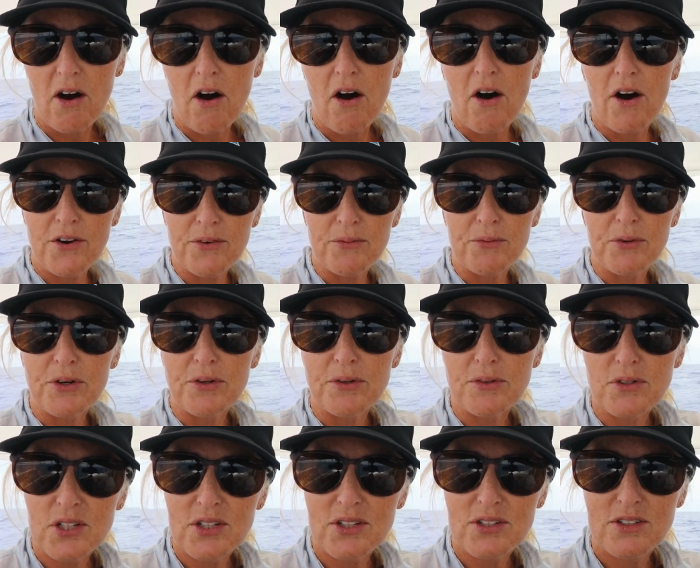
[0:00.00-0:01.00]
en
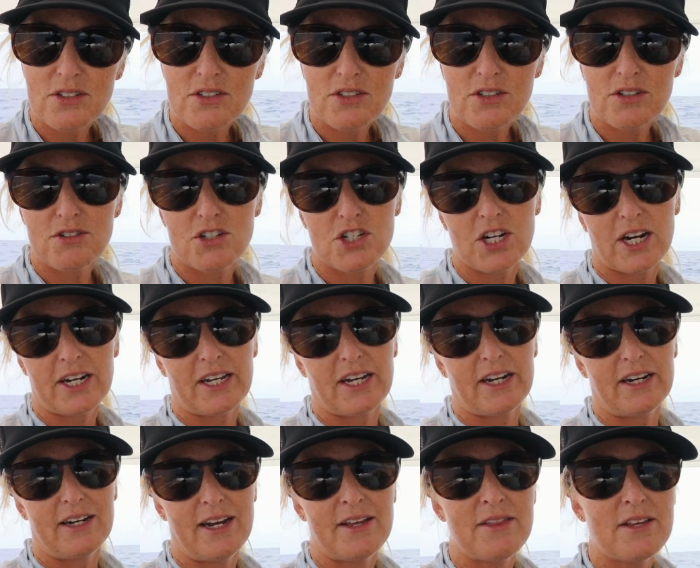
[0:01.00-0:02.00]
route to check
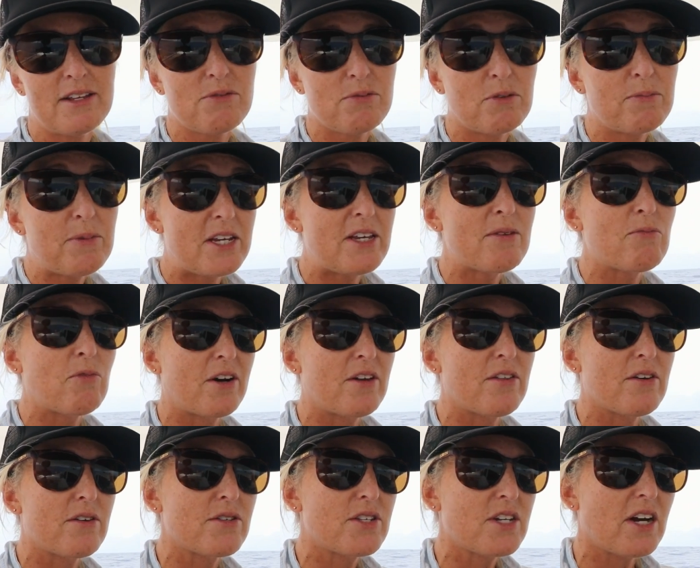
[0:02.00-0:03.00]
in. And this will be one of
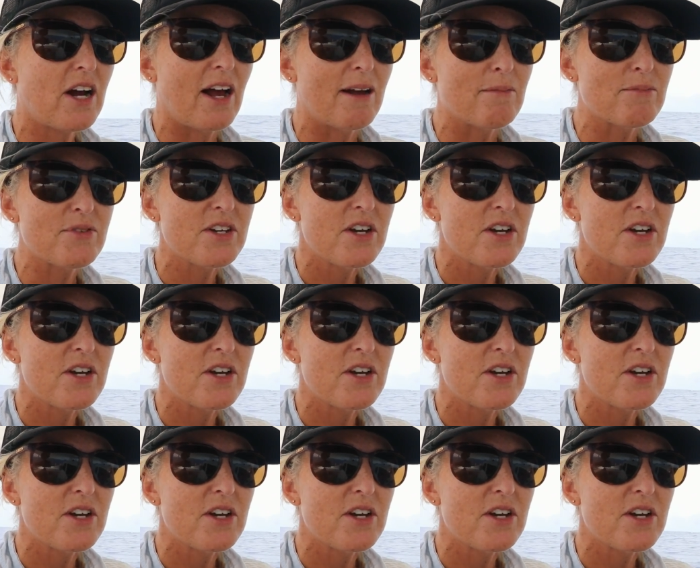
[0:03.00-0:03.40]
those times.